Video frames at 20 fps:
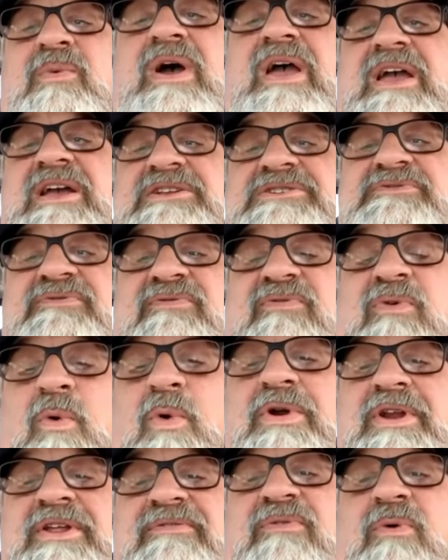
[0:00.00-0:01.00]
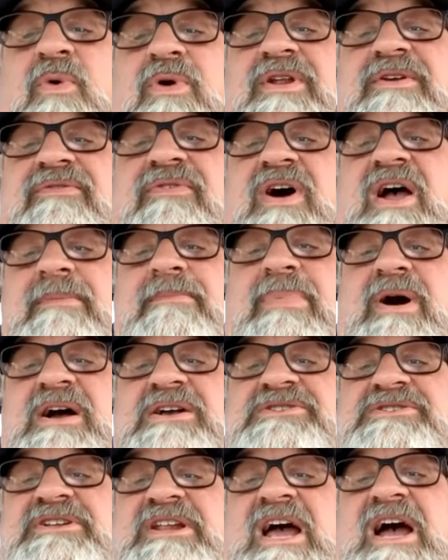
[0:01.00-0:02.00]
wage. 40, 45
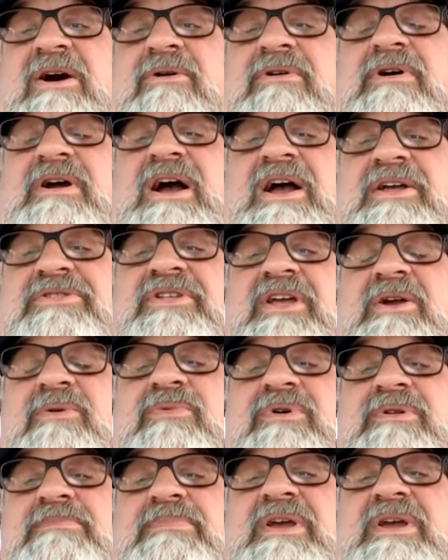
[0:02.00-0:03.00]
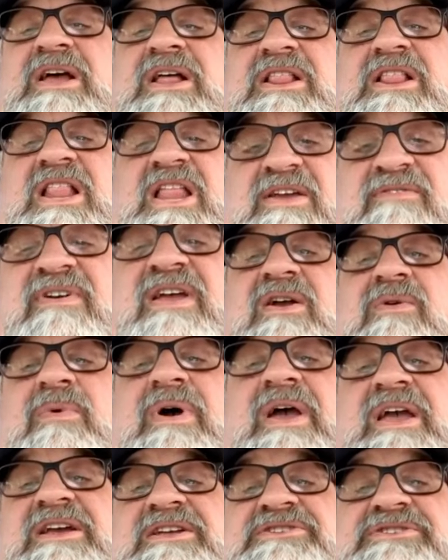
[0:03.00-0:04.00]
bucks an hour, I think, would be a living
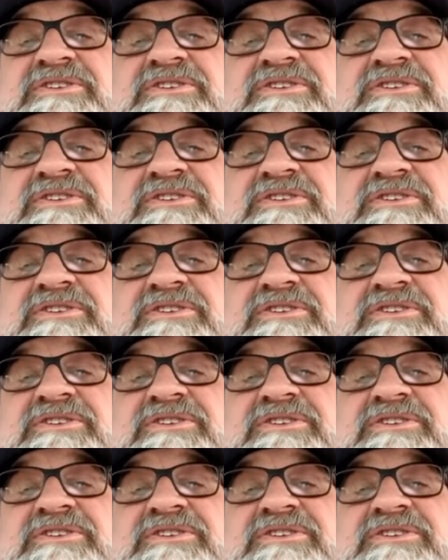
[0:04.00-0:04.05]
wage